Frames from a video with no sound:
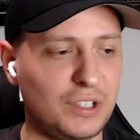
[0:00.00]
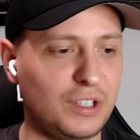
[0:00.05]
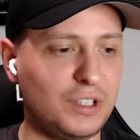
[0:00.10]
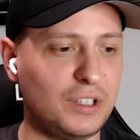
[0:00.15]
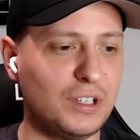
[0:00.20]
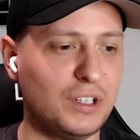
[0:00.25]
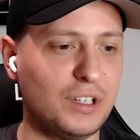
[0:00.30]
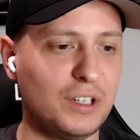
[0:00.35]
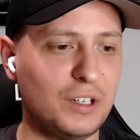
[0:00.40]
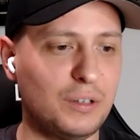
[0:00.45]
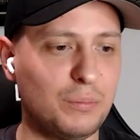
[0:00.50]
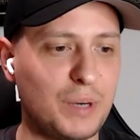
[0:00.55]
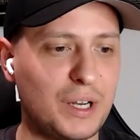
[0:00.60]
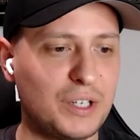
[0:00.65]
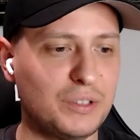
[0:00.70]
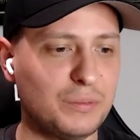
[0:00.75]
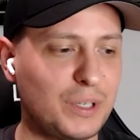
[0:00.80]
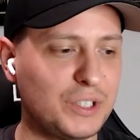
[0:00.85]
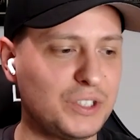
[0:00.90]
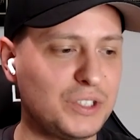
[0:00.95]
in
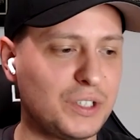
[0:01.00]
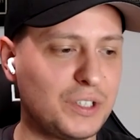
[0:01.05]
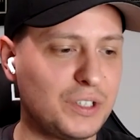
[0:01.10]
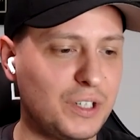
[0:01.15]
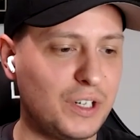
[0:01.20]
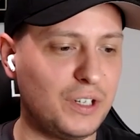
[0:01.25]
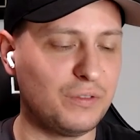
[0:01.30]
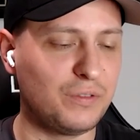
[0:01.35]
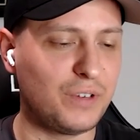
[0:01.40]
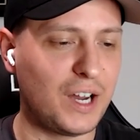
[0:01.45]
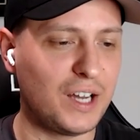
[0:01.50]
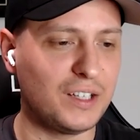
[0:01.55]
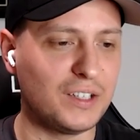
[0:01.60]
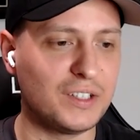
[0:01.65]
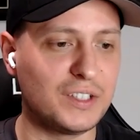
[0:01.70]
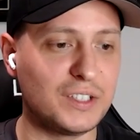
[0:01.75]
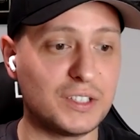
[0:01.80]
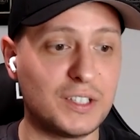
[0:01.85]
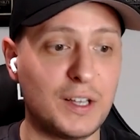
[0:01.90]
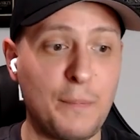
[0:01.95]
master degree in
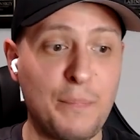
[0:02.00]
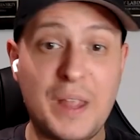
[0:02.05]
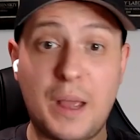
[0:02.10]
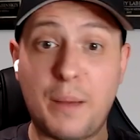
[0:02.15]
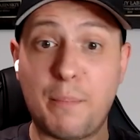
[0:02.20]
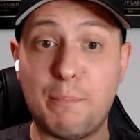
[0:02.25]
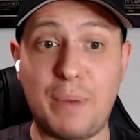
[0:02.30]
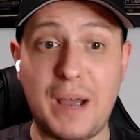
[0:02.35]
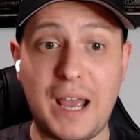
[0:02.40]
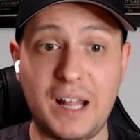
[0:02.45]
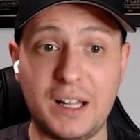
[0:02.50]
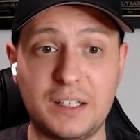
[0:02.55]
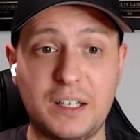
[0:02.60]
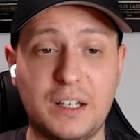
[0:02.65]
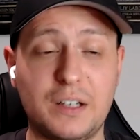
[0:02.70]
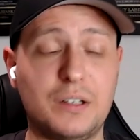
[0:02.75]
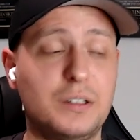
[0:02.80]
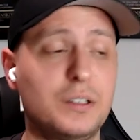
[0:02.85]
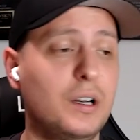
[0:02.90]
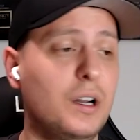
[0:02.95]
finances,
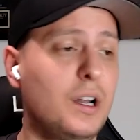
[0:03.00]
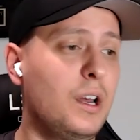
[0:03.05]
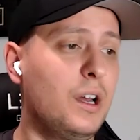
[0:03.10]
banker,